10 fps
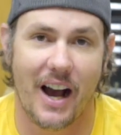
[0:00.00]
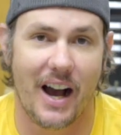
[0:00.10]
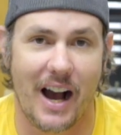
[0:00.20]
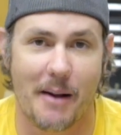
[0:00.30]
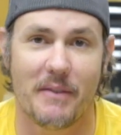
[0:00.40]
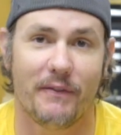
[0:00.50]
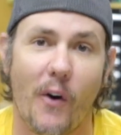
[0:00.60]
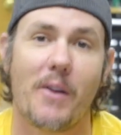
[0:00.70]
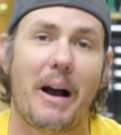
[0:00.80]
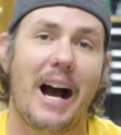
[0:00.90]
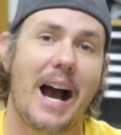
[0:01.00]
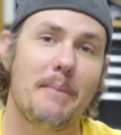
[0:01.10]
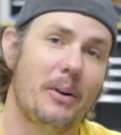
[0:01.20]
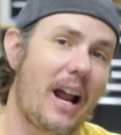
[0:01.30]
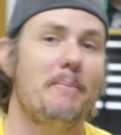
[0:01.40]
Uh, I've been falling
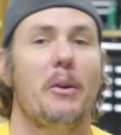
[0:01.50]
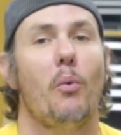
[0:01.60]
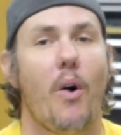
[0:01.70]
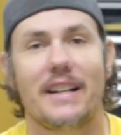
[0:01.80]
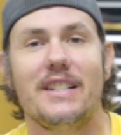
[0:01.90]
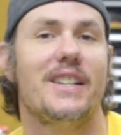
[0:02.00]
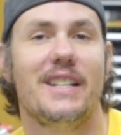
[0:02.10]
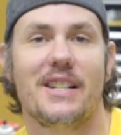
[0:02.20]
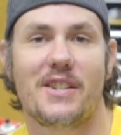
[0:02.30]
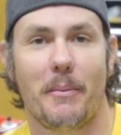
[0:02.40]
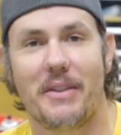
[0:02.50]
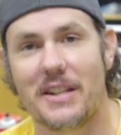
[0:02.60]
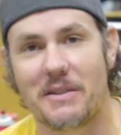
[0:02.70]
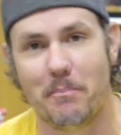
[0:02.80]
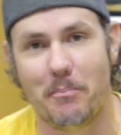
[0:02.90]
behind, but I've been wanting to get some of
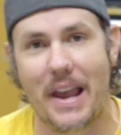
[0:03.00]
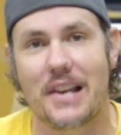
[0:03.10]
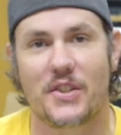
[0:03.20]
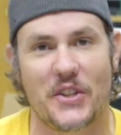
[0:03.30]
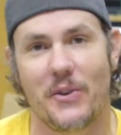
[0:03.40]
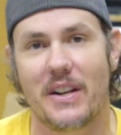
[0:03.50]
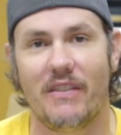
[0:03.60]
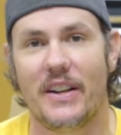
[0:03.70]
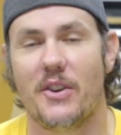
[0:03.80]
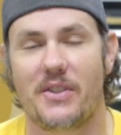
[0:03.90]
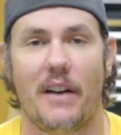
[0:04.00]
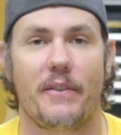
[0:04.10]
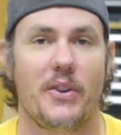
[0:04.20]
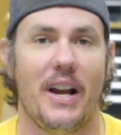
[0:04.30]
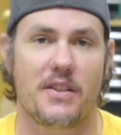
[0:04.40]
these base tuning videos out
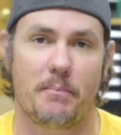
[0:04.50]
for you guys.